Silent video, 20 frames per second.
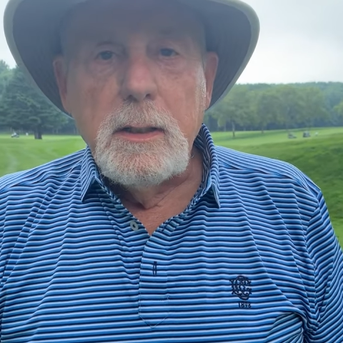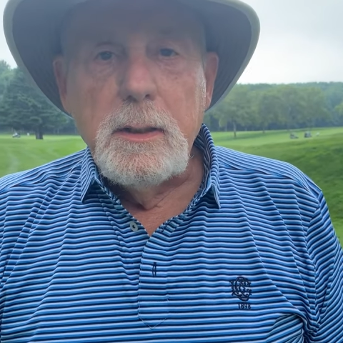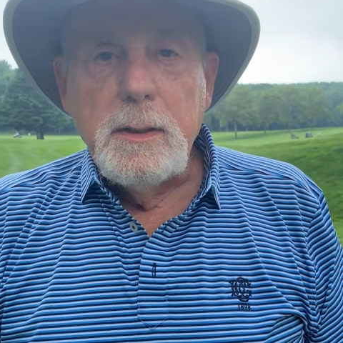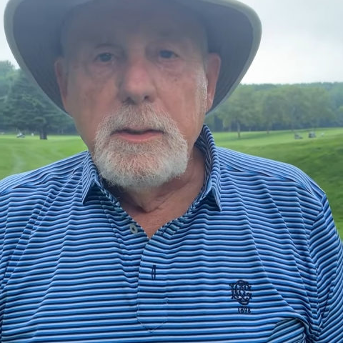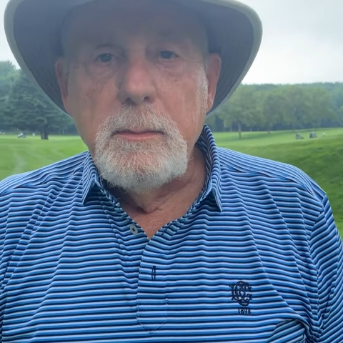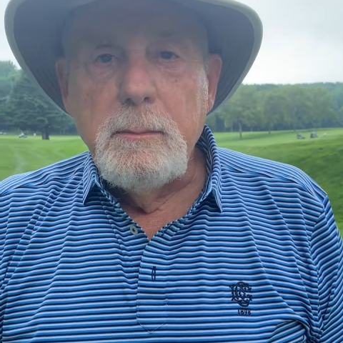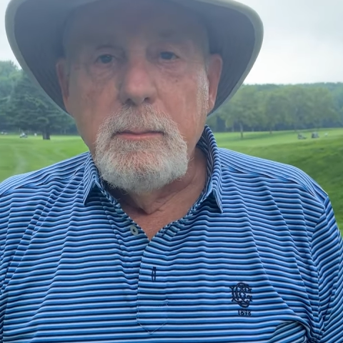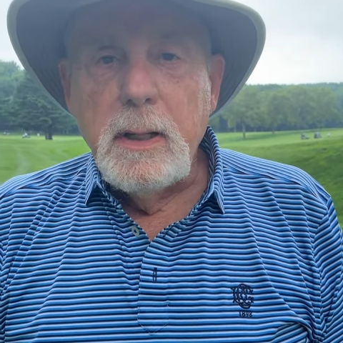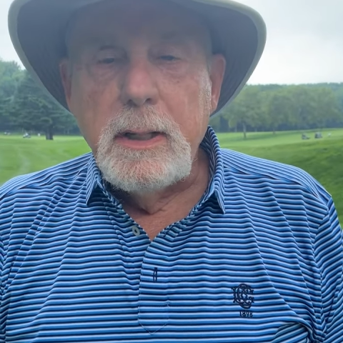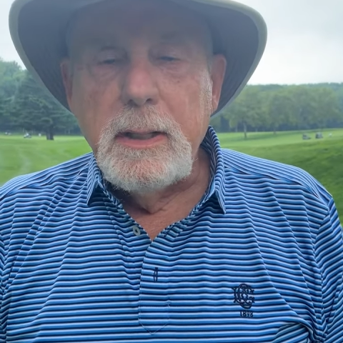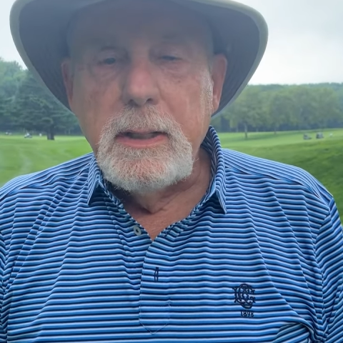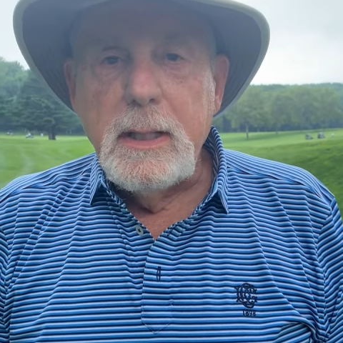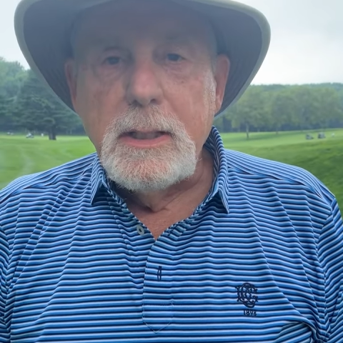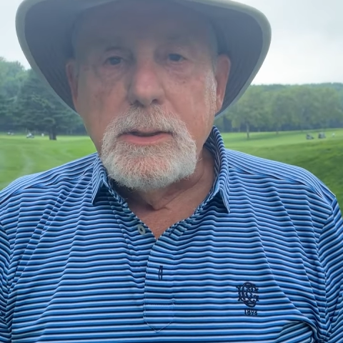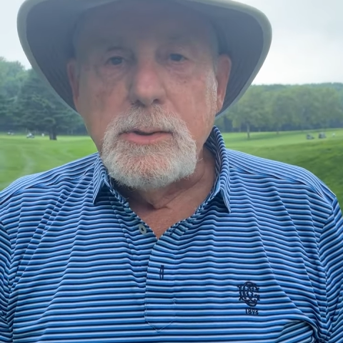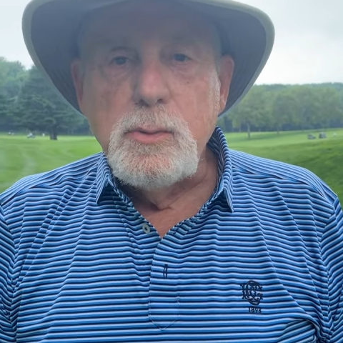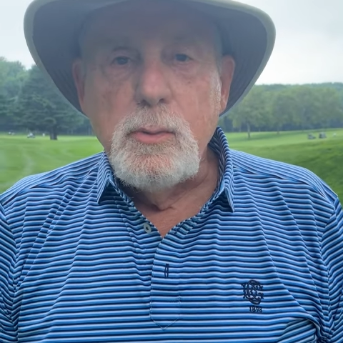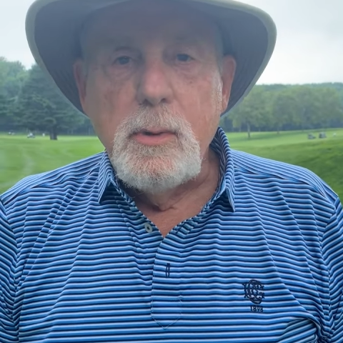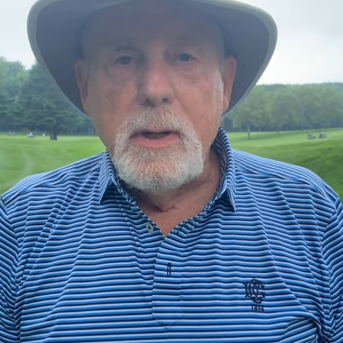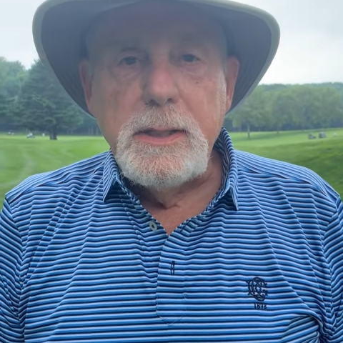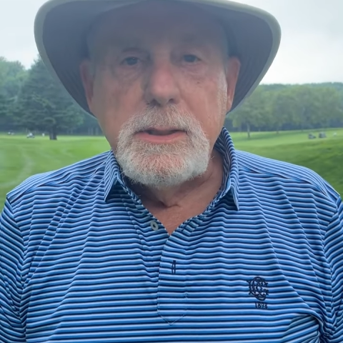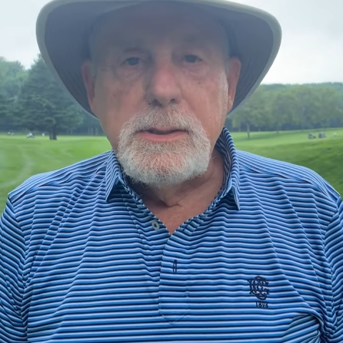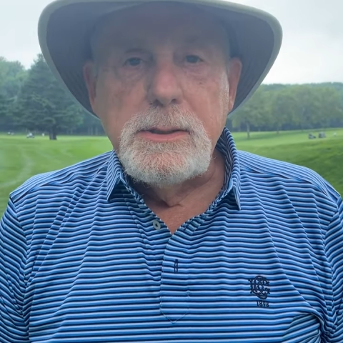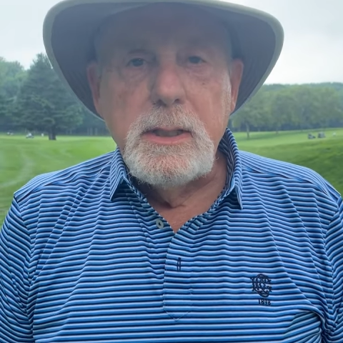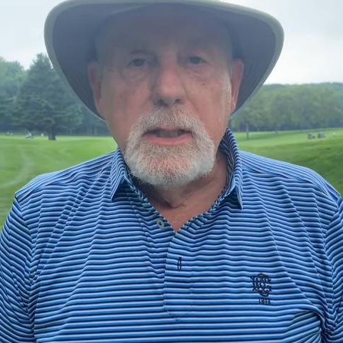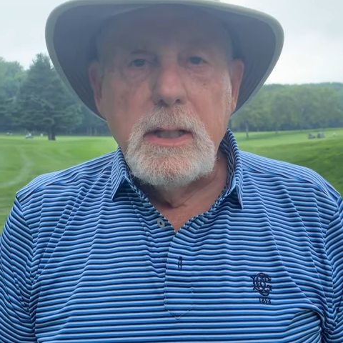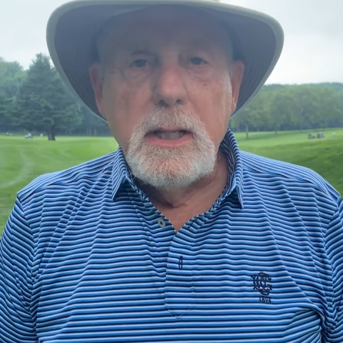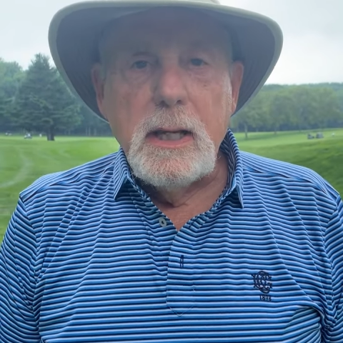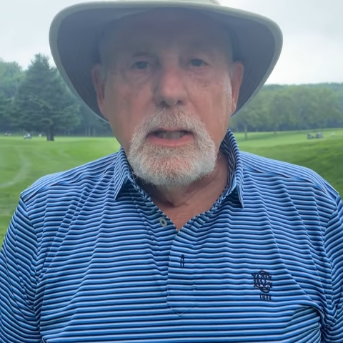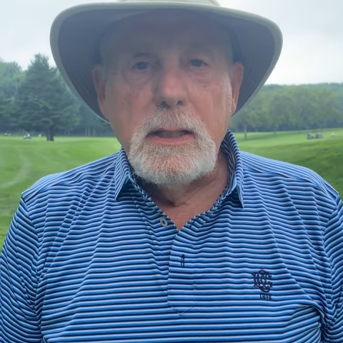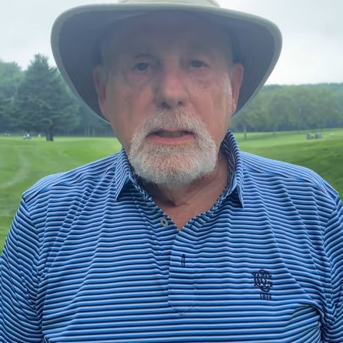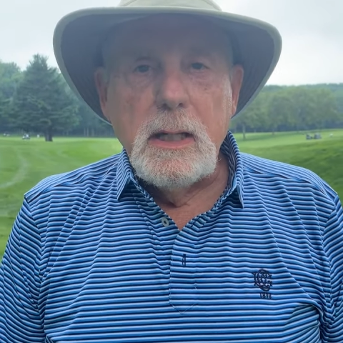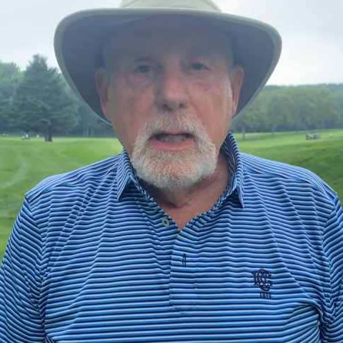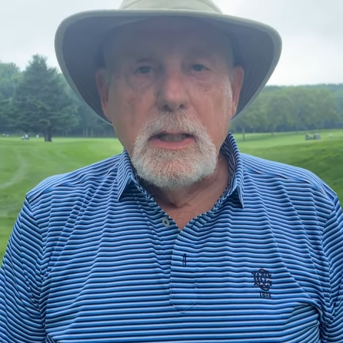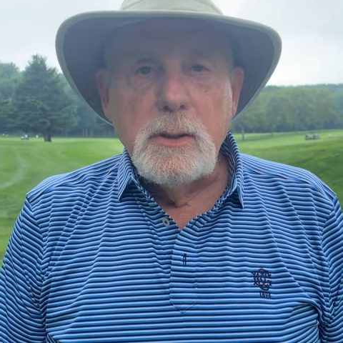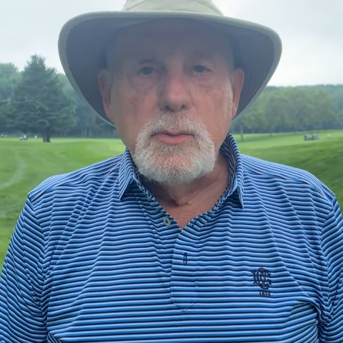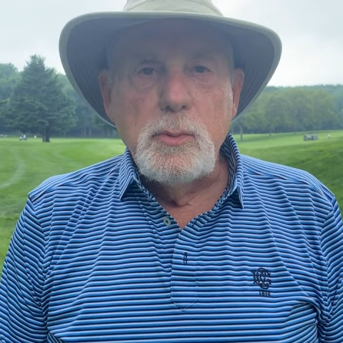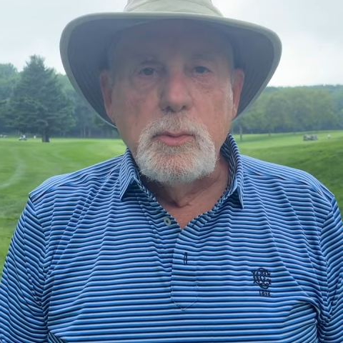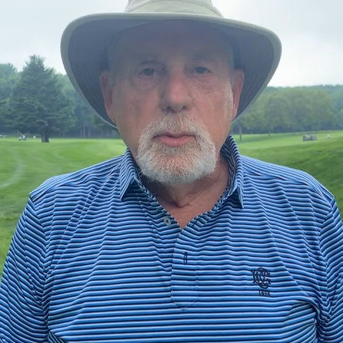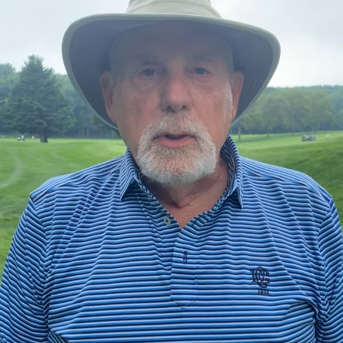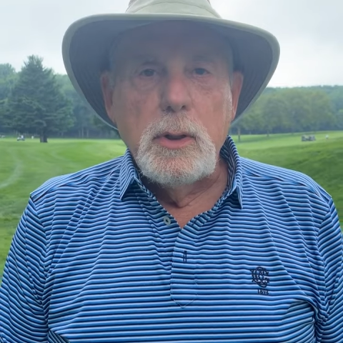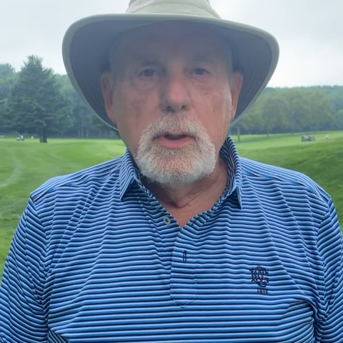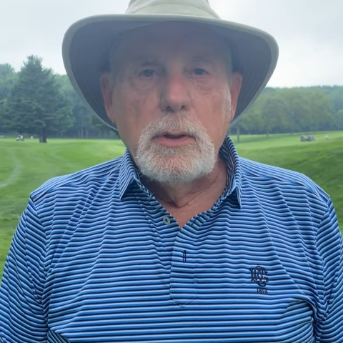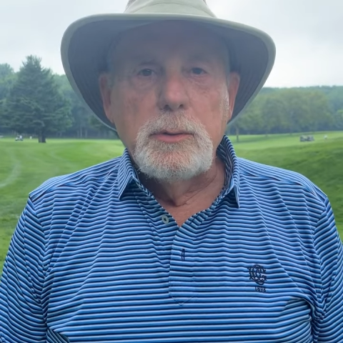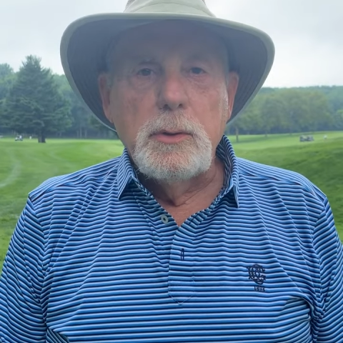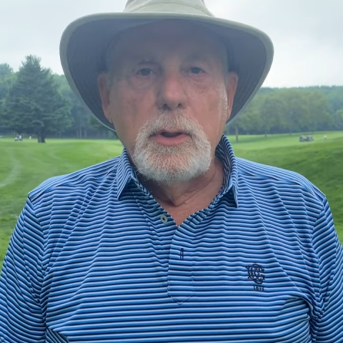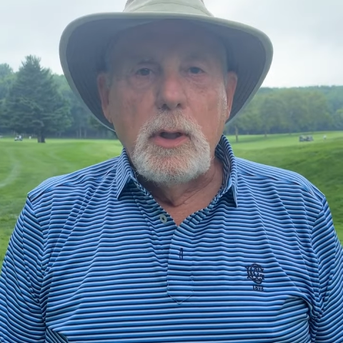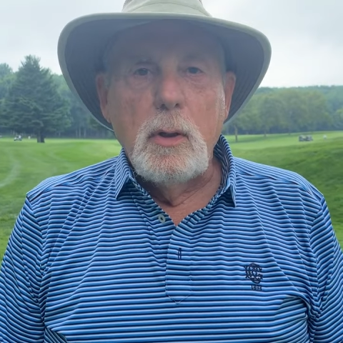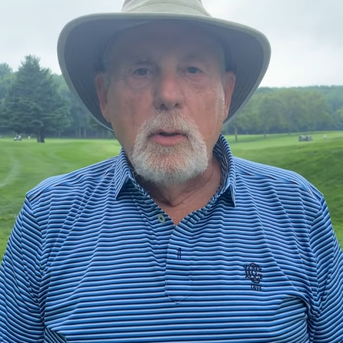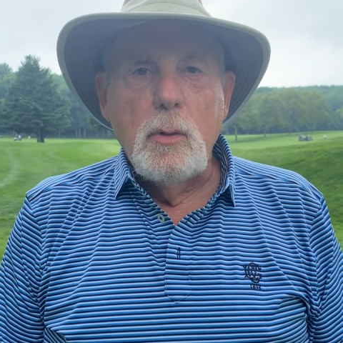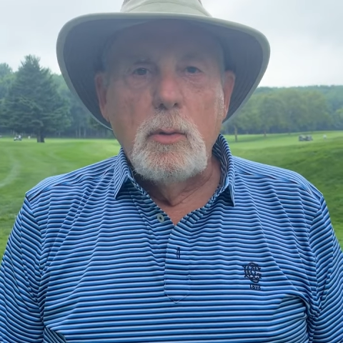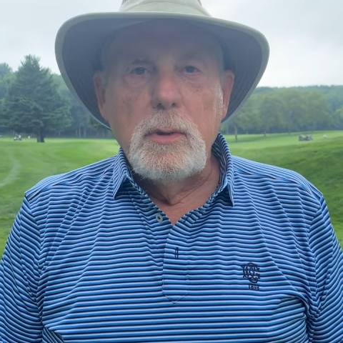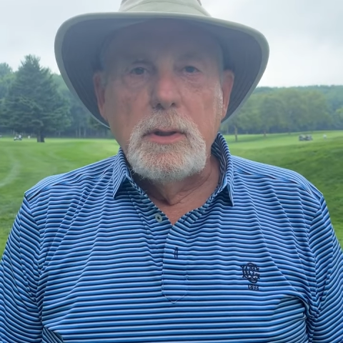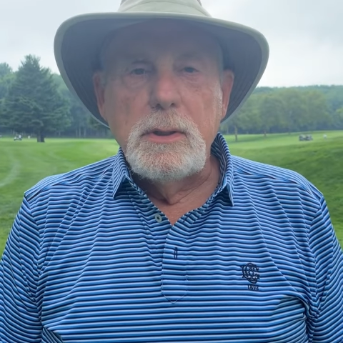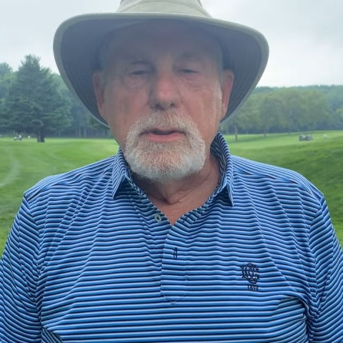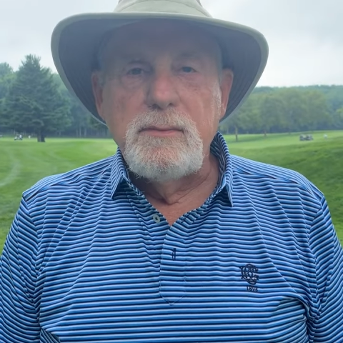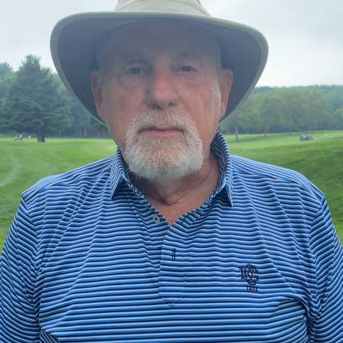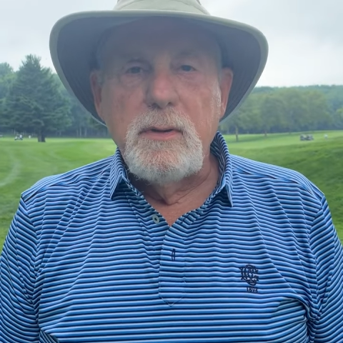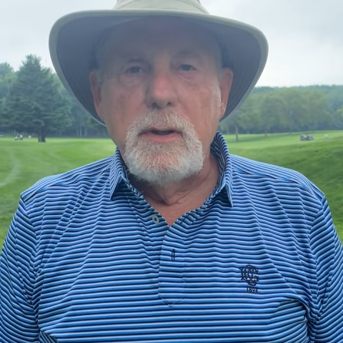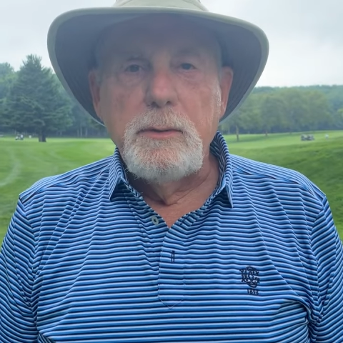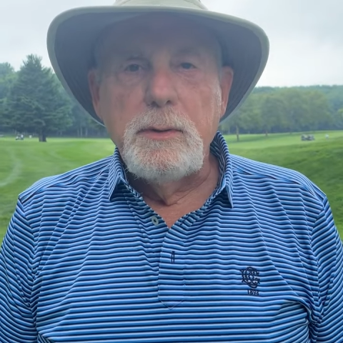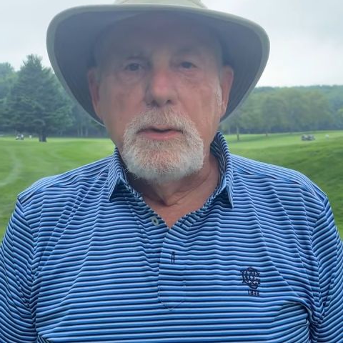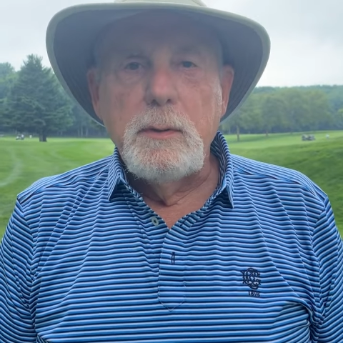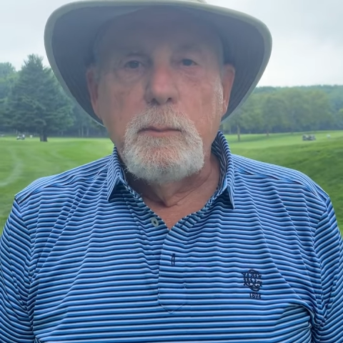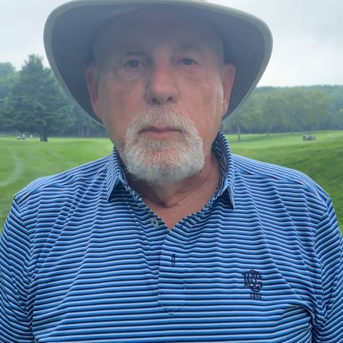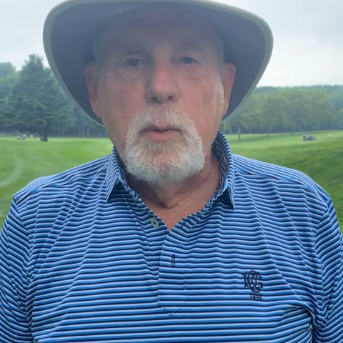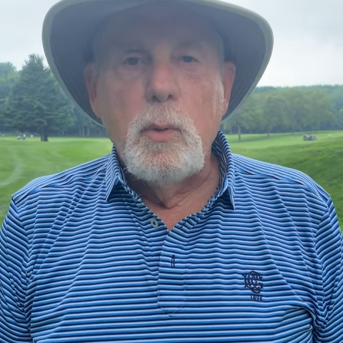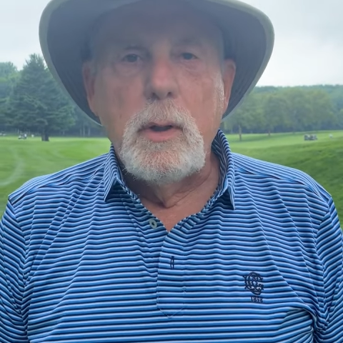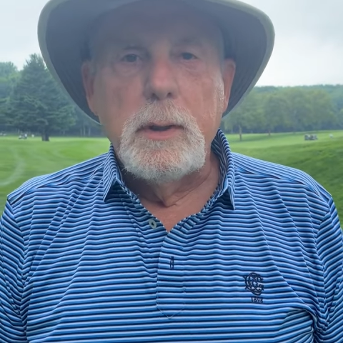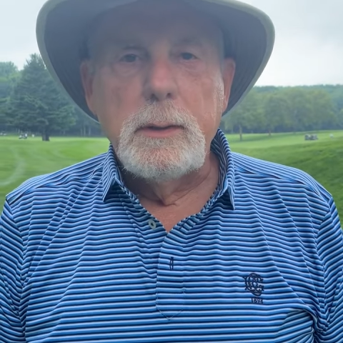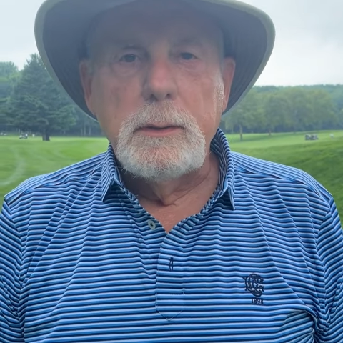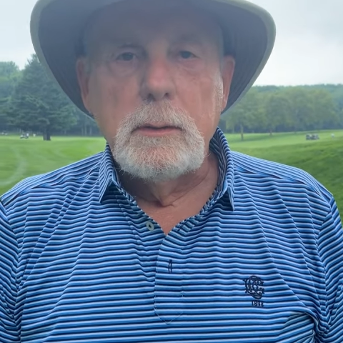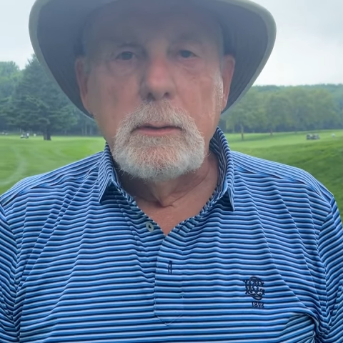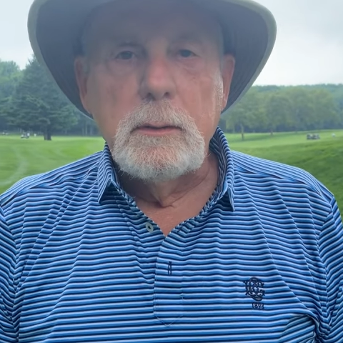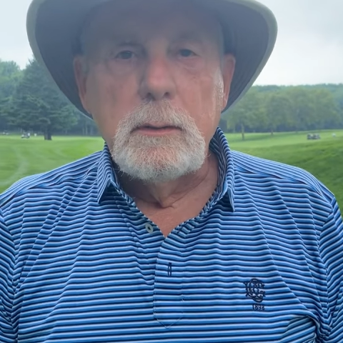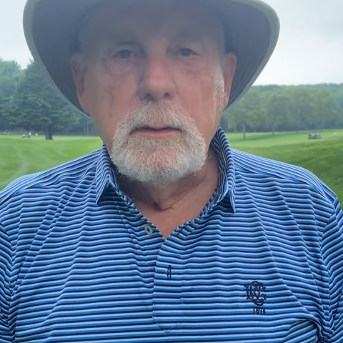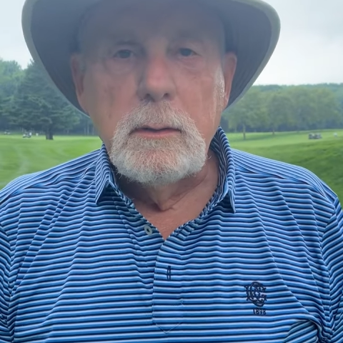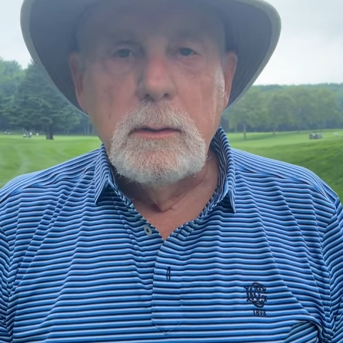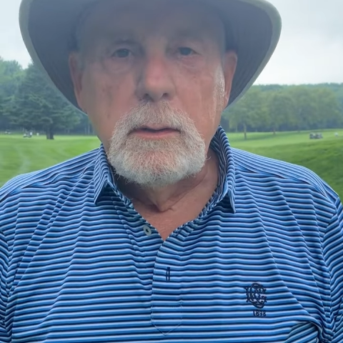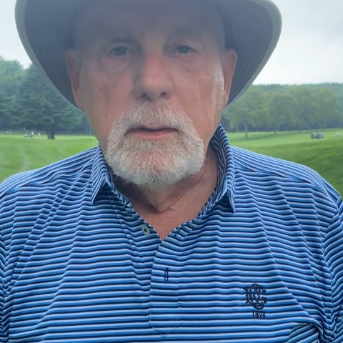The money that's raised today, as we all know, is very important,